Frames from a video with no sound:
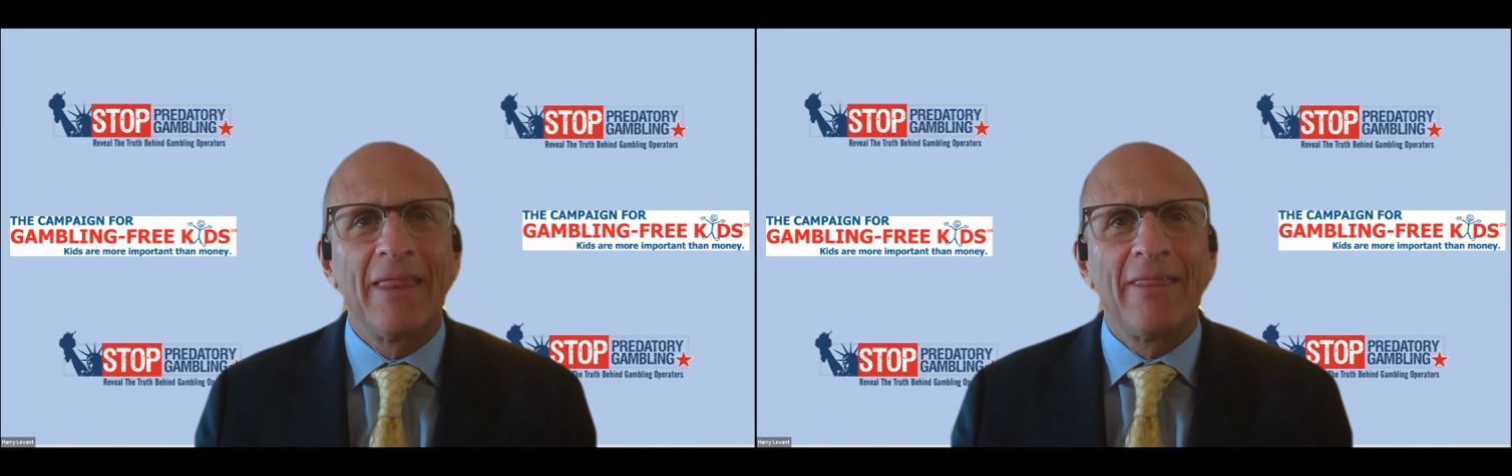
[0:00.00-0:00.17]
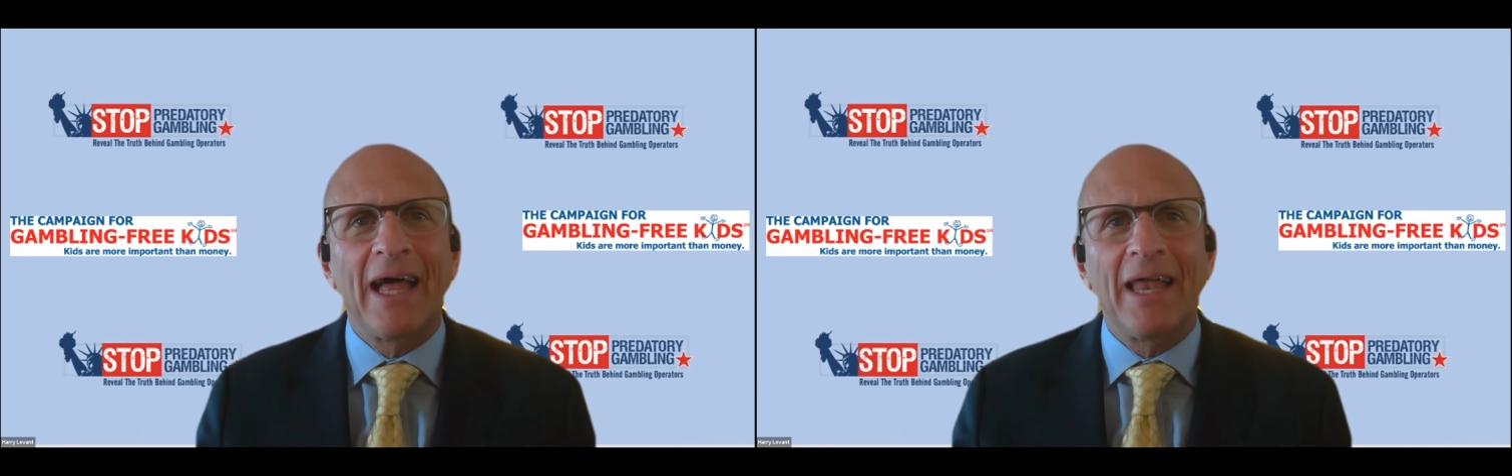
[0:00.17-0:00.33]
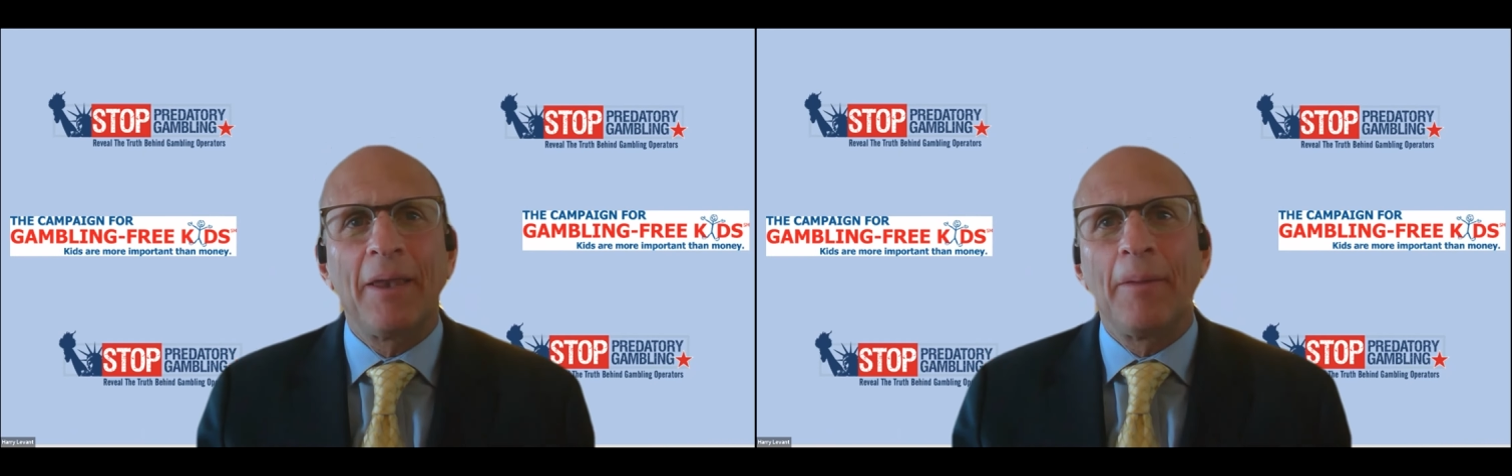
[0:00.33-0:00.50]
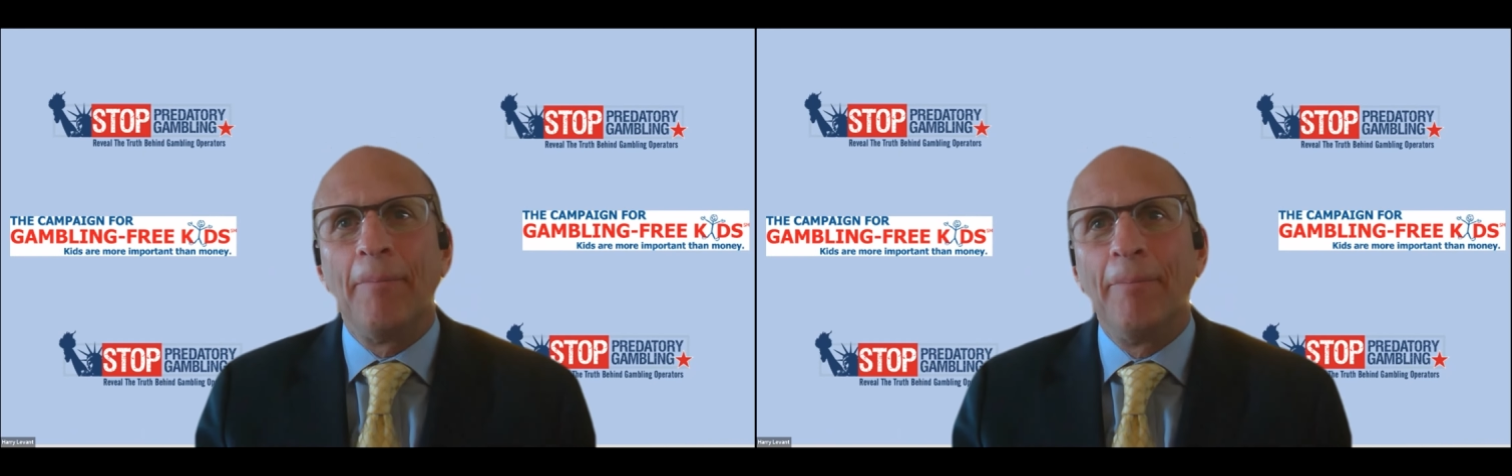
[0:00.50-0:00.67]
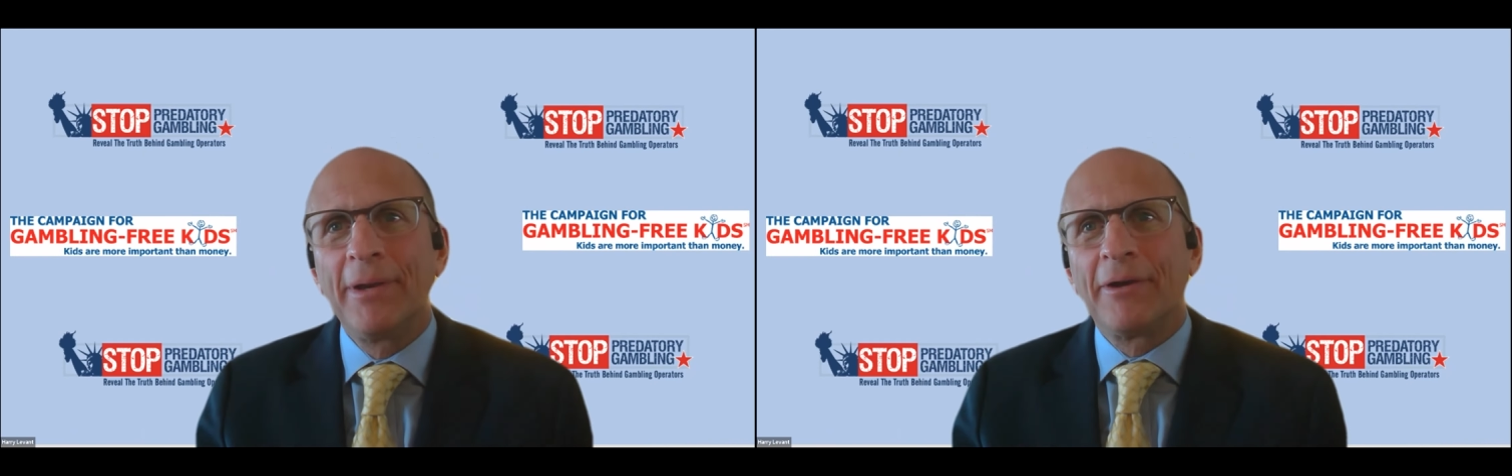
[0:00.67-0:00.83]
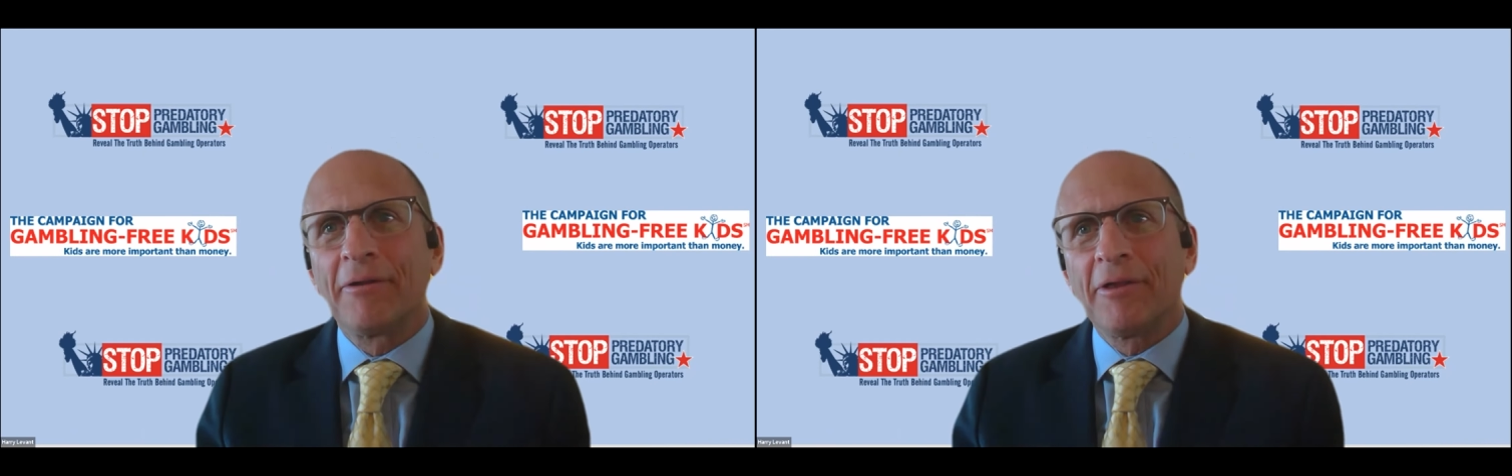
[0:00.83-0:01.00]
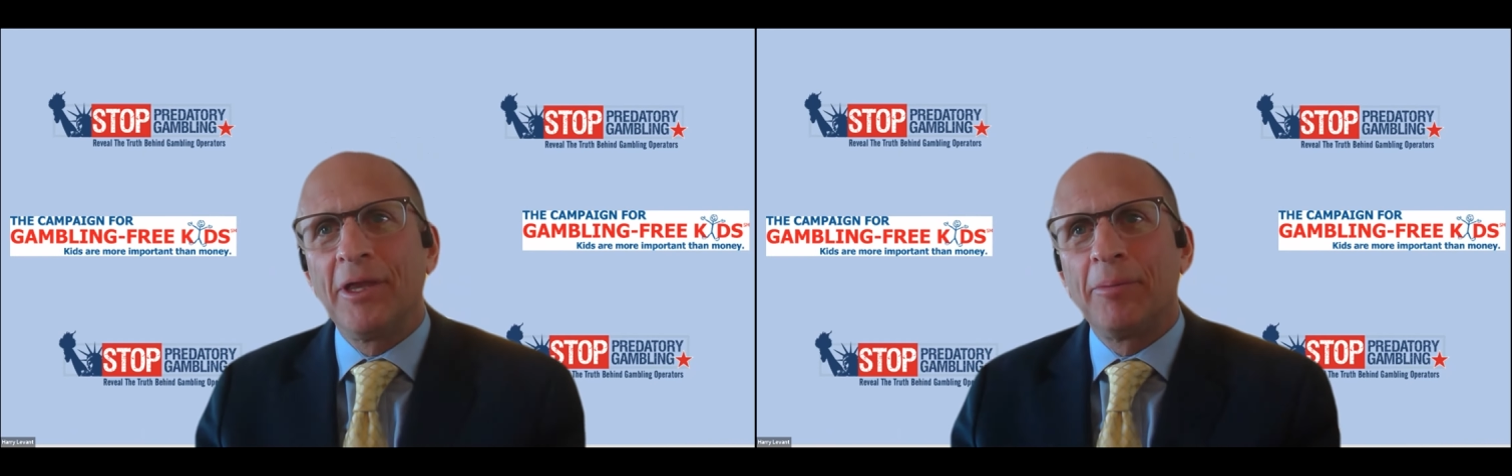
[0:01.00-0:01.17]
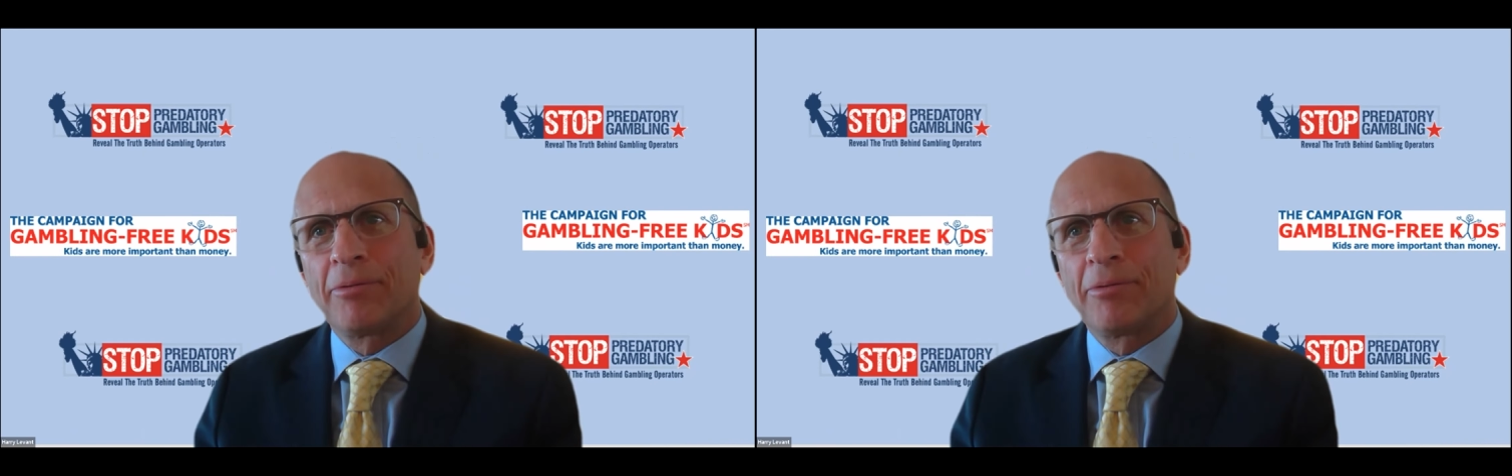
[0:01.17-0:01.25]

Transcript: that merely